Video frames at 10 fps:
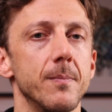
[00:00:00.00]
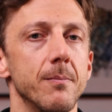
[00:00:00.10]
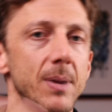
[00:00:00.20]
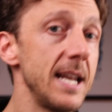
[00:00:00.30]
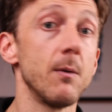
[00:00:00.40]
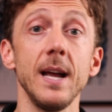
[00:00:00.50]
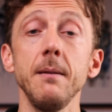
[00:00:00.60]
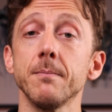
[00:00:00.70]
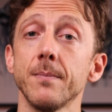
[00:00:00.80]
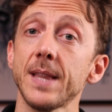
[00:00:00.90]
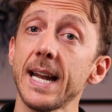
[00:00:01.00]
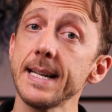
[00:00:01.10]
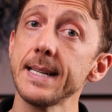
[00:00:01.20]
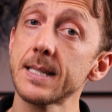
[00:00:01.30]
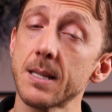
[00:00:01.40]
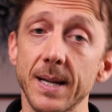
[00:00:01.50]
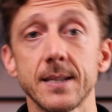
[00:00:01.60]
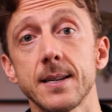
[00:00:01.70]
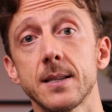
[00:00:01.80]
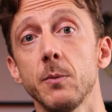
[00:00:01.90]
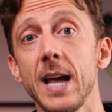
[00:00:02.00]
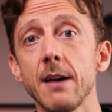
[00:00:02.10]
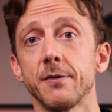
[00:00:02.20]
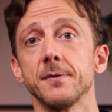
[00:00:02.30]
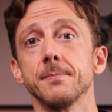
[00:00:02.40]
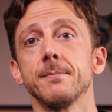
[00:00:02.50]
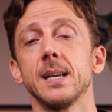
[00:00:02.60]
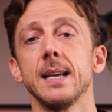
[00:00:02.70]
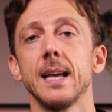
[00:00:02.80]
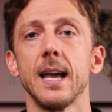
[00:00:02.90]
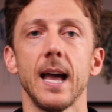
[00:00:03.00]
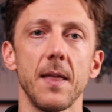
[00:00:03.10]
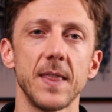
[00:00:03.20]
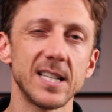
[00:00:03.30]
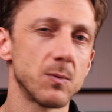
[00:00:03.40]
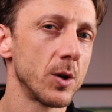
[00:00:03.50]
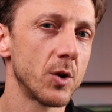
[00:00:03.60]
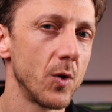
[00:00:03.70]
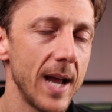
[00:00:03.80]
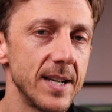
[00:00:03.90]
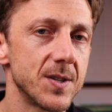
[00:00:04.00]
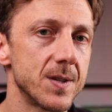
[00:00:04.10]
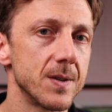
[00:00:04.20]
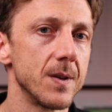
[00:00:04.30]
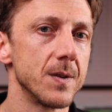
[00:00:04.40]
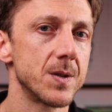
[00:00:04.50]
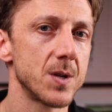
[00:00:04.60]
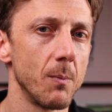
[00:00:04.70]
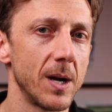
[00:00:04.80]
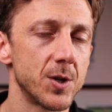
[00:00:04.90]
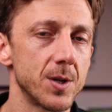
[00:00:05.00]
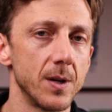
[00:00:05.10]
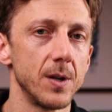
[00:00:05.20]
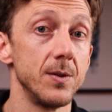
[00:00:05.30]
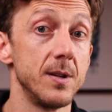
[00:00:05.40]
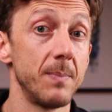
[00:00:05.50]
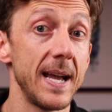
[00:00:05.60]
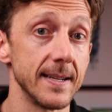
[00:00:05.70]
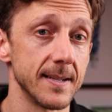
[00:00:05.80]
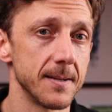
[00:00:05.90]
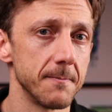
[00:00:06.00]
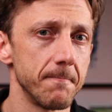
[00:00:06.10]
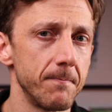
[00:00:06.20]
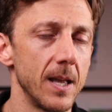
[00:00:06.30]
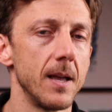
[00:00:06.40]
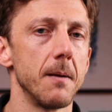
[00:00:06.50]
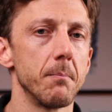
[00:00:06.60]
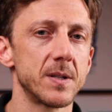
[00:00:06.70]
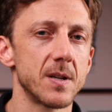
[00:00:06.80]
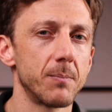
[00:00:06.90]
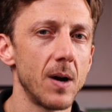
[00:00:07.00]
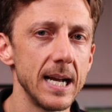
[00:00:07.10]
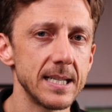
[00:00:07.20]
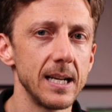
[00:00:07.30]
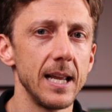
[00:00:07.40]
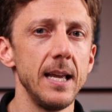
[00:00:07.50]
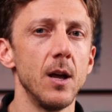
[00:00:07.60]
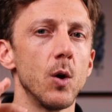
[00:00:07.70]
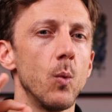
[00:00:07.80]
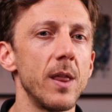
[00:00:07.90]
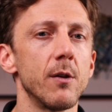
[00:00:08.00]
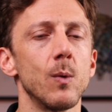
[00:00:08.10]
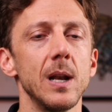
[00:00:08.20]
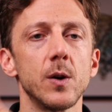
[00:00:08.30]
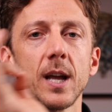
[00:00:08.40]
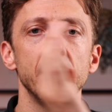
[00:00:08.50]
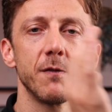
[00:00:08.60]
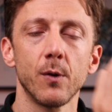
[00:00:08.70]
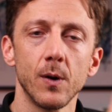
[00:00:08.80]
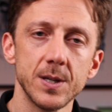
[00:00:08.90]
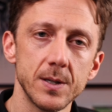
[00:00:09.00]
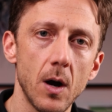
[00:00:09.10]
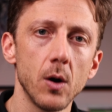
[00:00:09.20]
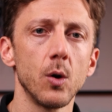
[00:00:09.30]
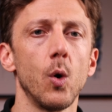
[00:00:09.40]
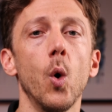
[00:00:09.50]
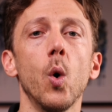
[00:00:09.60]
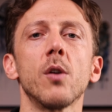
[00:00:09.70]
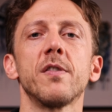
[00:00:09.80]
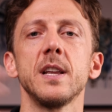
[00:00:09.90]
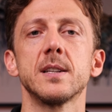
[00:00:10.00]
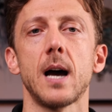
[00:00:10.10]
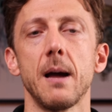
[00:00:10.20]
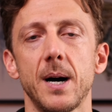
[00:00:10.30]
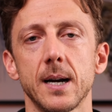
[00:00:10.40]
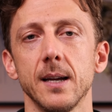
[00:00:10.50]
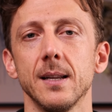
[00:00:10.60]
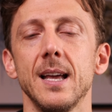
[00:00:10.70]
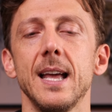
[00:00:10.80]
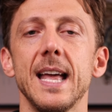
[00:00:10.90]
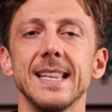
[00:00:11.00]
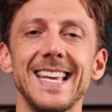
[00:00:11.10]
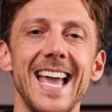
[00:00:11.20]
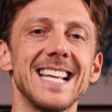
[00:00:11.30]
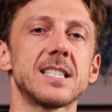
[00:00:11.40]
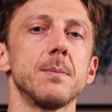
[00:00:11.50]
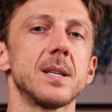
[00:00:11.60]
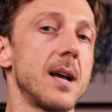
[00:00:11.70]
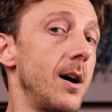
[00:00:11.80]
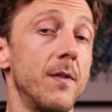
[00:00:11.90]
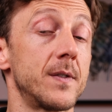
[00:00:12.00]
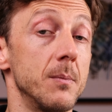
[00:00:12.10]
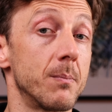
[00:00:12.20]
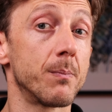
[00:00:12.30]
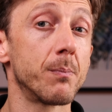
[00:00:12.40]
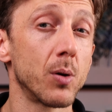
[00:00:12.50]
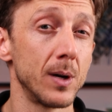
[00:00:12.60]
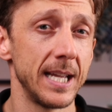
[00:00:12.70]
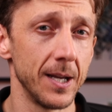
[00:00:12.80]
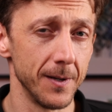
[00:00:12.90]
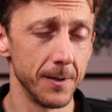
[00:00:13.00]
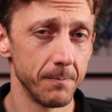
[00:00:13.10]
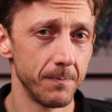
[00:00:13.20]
But anyway, that is the best system we have. And that's what creates so much debate. But surprisingly, whether we look at it for a stock or for the entire market, the estimates are often pretty good.